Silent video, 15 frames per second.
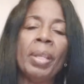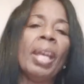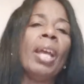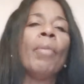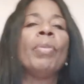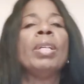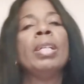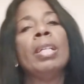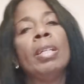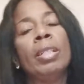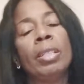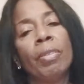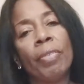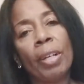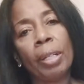and we
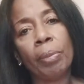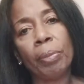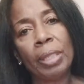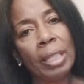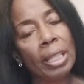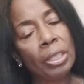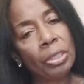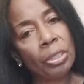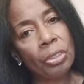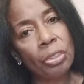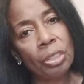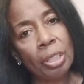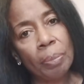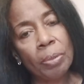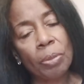develop
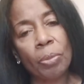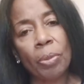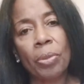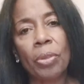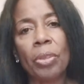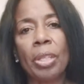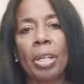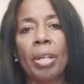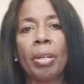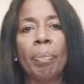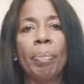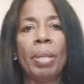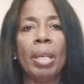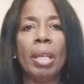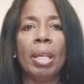relationships, whether they
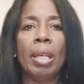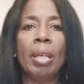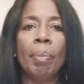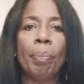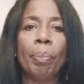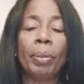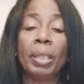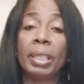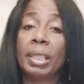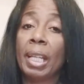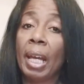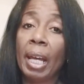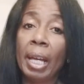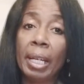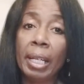be
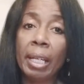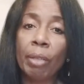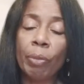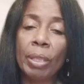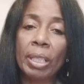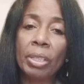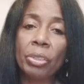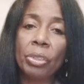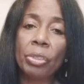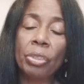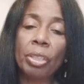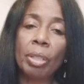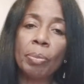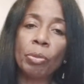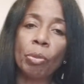platonic
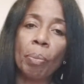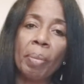relationships,